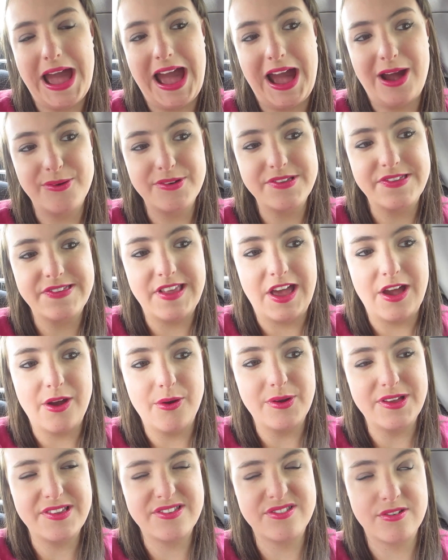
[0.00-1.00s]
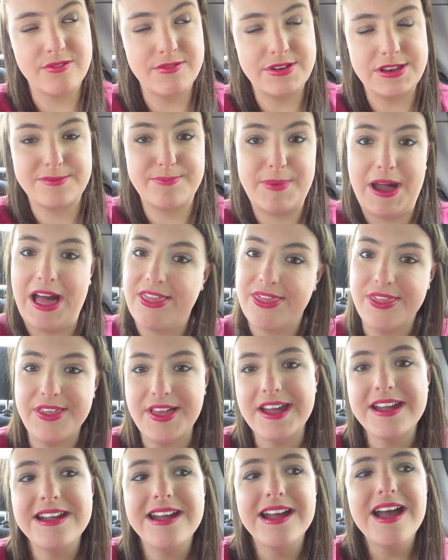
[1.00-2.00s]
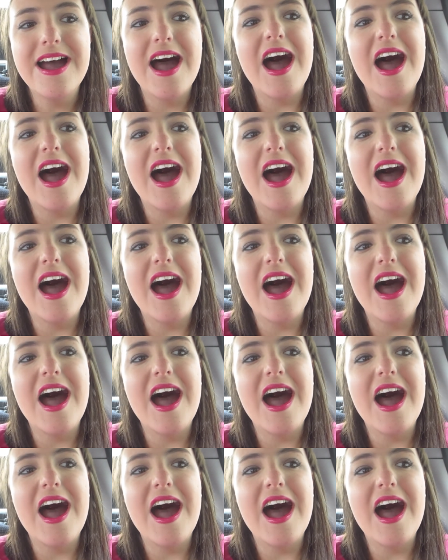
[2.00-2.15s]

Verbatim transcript: out, so it's not really a bad thing.